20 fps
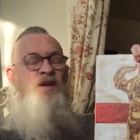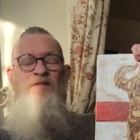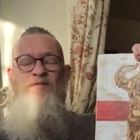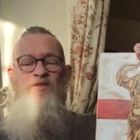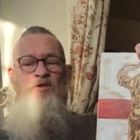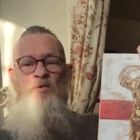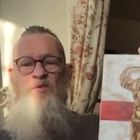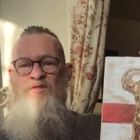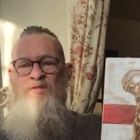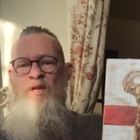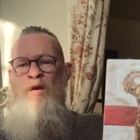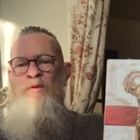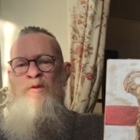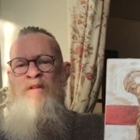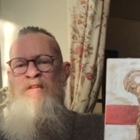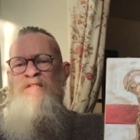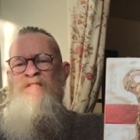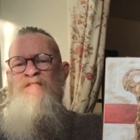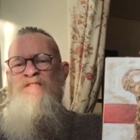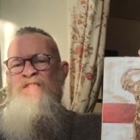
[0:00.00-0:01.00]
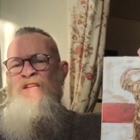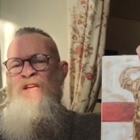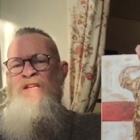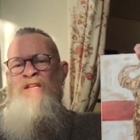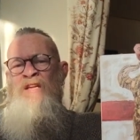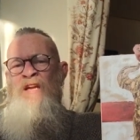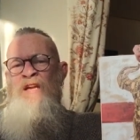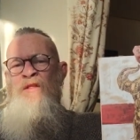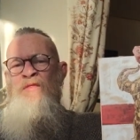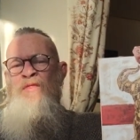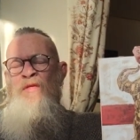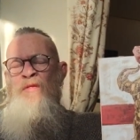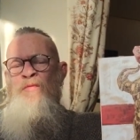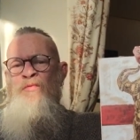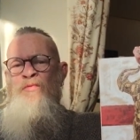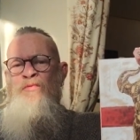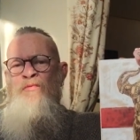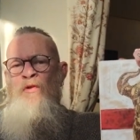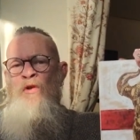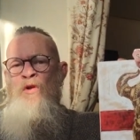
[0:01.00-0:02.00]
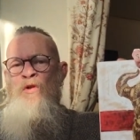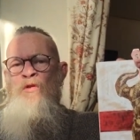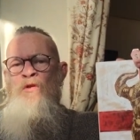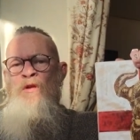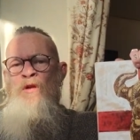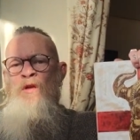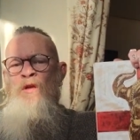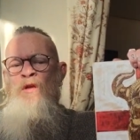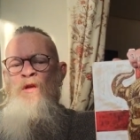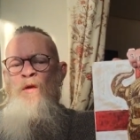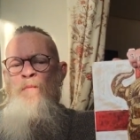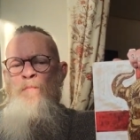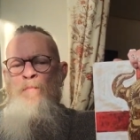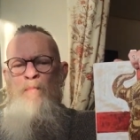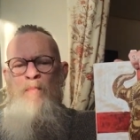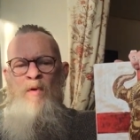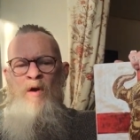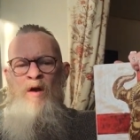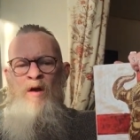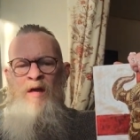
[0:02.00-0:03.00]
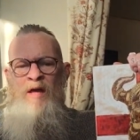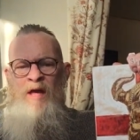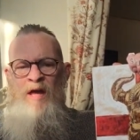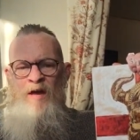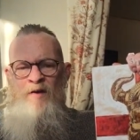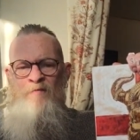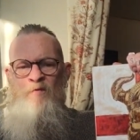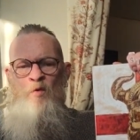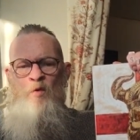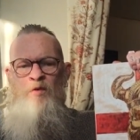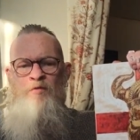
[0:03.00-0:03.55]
There was no need to send anything through, but out of all